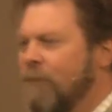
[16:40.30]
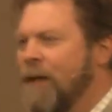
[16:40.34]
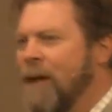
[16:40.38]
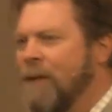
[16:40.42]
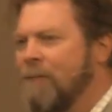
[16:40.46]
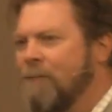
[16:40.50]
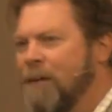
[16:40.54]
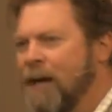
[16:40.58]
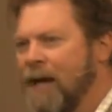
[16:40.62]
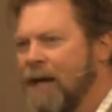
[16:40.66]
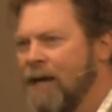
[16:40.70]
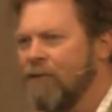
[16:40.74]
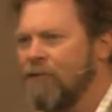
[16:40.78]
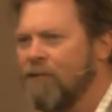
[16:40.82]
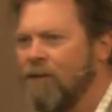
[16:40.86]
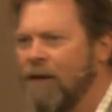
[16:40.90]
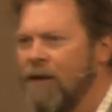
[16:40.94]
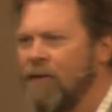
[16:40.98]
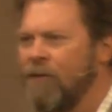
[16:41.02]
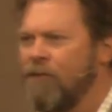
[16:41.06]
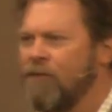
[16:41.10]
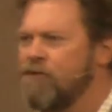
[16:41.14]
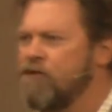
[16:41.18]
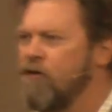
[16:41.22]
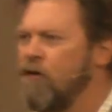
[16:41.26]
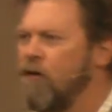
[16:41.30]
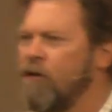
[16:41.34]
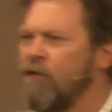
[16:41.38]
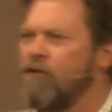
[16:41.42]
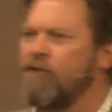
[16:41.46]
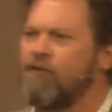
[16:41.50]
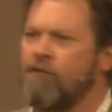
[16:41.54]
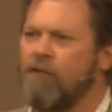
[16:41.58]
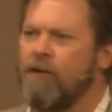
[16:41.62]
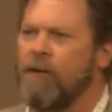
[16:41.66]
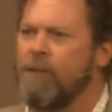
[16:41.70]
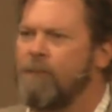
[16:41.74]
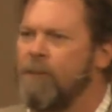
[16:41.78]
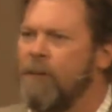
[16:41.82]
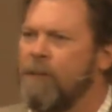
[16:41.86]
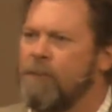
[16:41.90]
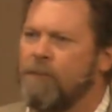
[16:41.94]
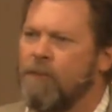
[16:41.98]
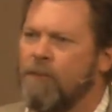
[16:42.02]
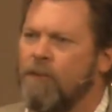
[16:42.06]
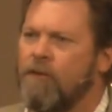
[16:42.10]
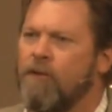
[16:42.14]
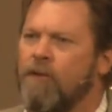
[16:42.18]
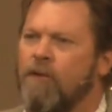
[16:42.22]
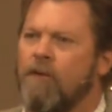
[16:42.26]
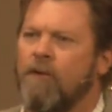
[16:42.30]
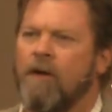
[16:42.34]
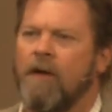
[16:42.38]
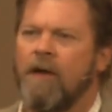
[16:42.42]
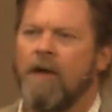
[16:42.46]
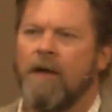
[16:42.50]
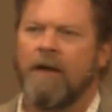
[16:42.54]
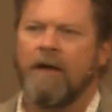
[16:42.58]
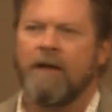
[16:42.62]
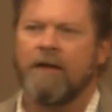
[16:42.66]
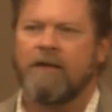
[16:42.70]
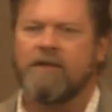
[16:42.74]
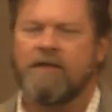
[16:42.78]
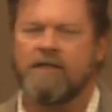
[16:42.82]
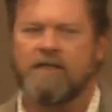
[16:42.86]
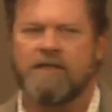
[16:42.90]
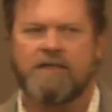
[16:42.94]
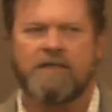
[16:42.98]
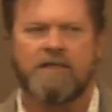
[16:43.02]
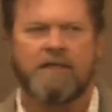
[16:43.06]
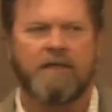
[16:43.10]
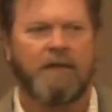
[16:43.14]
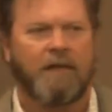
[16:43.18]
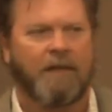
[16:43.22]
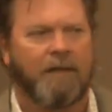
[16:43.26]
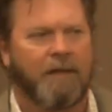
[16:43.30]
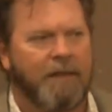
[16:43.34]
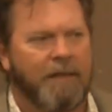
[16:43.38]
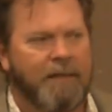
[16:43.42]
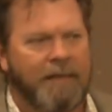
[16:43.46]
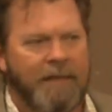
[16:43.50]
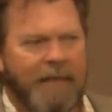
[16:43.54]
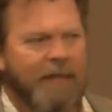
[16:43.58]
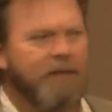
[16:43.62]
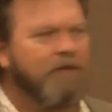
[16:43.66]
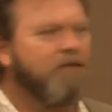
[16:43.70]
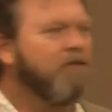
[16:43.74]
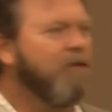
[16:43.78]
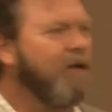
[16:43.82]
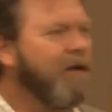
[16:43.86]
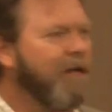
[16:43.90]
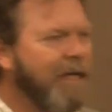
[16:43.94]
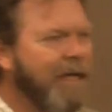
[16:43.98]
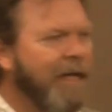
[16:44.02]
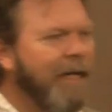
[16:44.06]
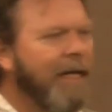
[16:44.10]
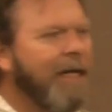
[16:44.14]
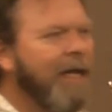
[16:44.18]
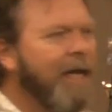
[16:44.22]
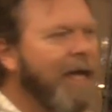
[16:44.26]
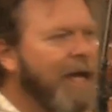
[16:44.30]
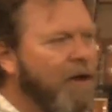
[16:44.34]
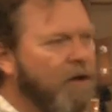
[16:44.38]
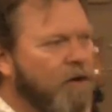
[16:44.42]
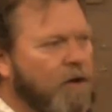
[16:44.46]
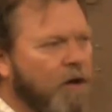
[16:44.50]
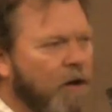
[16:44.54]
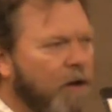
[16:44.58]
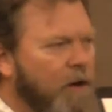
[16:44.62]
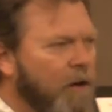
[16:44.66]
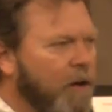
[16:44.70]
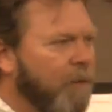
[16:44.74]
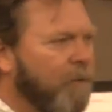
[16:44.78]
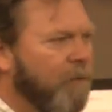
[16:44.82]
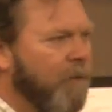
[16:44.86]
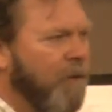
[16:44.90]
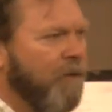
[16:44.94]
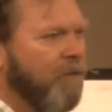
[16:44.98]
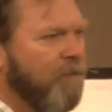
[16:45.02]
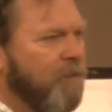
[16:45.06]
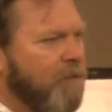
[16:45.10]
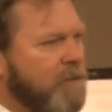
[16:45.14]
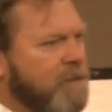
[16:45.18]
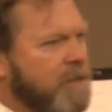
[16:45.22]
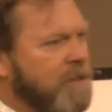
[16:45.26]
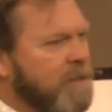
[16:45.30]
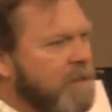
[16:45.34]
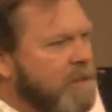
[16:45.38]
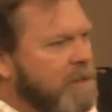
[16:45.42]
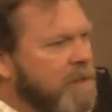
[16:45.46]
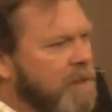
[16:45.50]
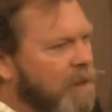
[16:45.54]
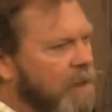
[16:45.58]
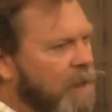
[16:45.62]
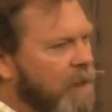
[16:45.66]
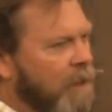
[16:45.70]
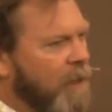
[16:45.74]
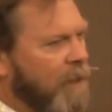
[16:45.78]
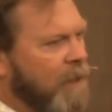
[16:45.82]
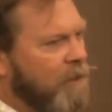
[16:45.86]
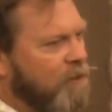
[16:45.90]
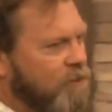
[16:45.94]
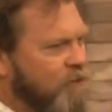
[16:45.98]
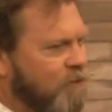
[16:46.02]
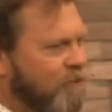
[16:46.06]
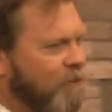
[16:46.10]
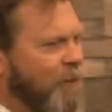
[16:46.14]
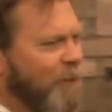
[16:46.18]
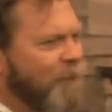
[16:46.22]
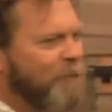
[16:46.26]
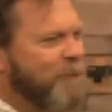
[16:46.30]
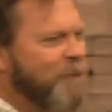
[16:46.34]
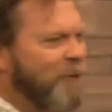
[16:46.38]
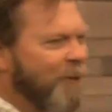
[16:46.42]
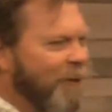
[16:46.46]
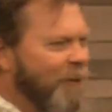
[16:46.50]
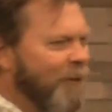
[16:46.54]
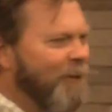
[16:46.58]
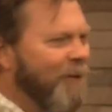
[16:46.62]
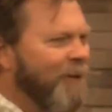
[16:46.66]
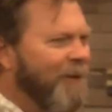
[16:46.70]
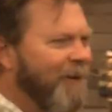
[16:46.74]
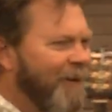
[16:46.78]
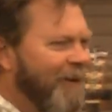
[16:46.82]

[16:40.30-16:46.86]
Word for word: that background. There's only three people who just didn't drink any alcoholic beverages in Scripture.